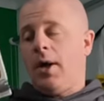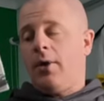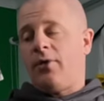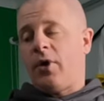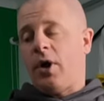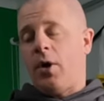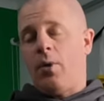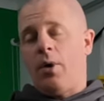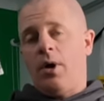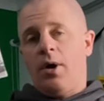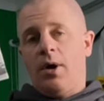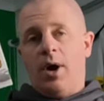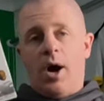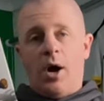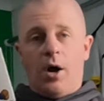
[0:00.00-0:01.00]
so
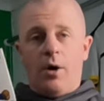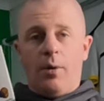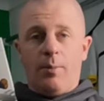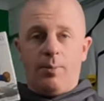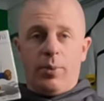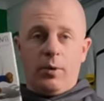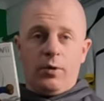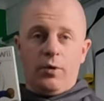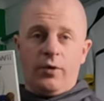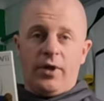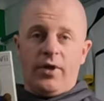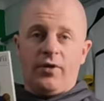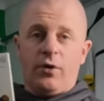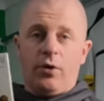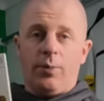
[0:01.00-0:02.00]
I'm going to bundle
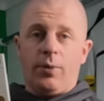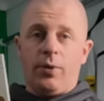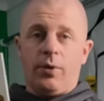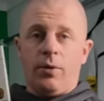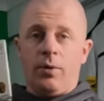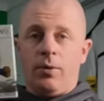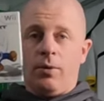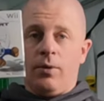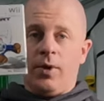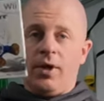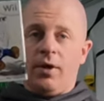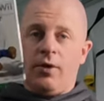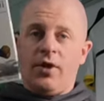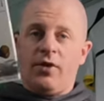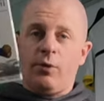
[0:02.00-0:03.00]
this up.
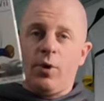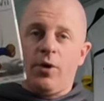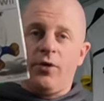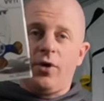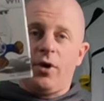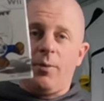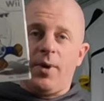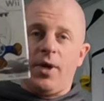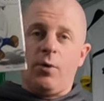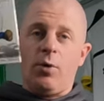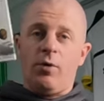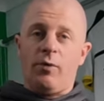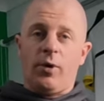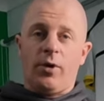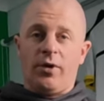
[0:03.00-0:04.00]
This one's going to be
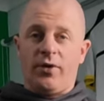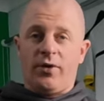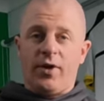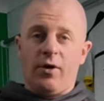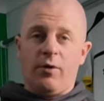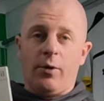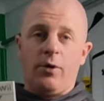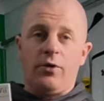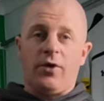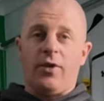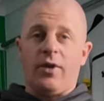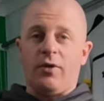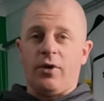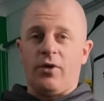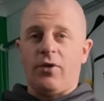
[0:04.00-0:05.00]
with one of the steering wheels,
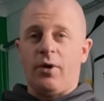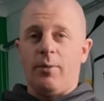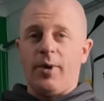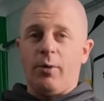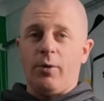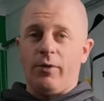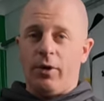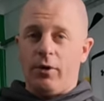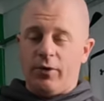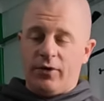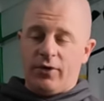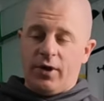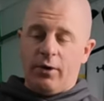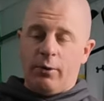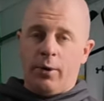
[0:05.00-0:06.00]
and this one's going to be with the other
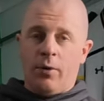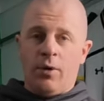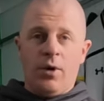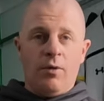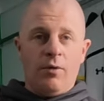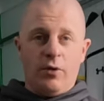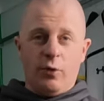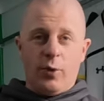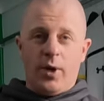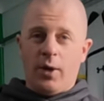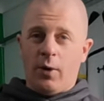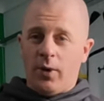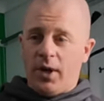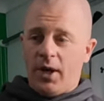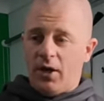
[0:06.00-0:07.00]
steering wheel for 20
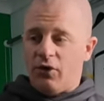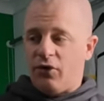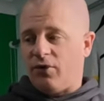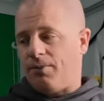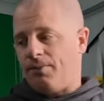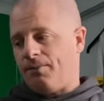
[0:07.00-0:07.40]
quid each.